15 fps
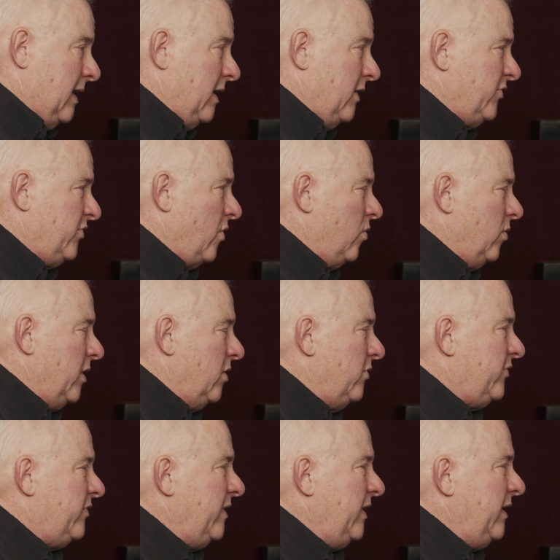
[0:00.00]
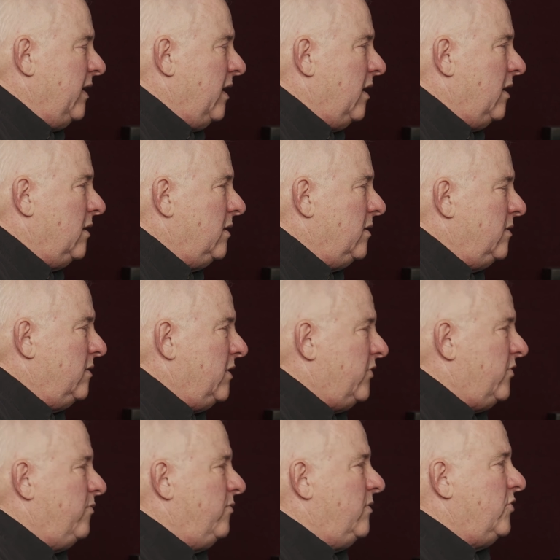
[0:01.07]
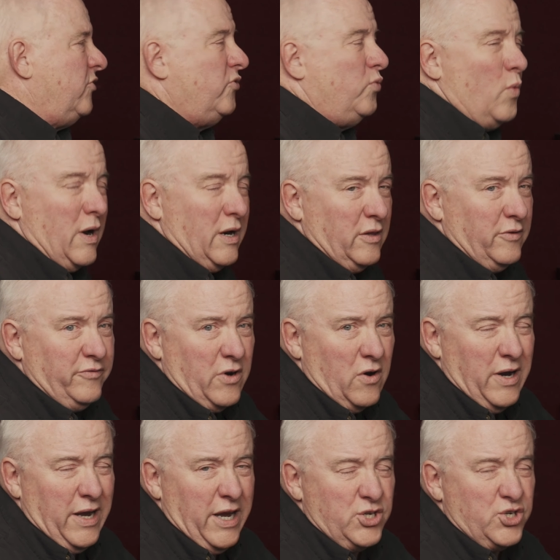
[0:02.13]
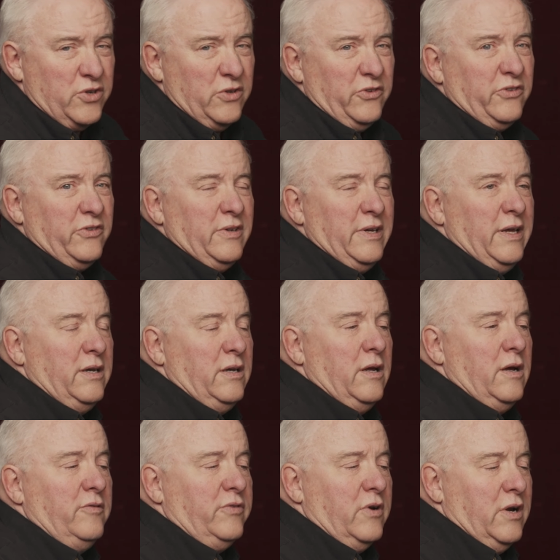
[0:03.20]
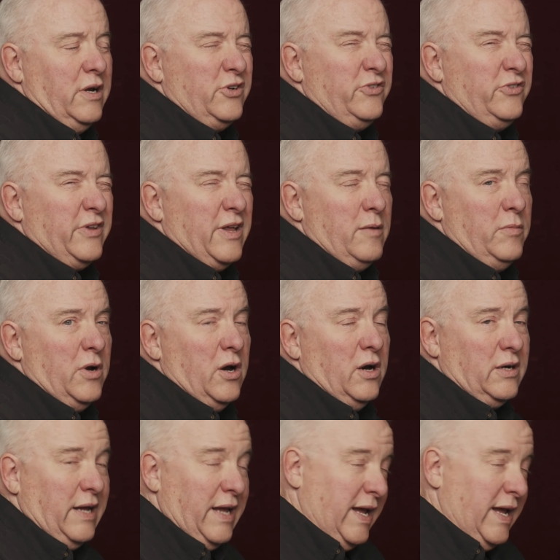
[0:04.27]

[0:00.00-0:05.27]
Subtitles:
So here's this is one of the variations in Variations on America,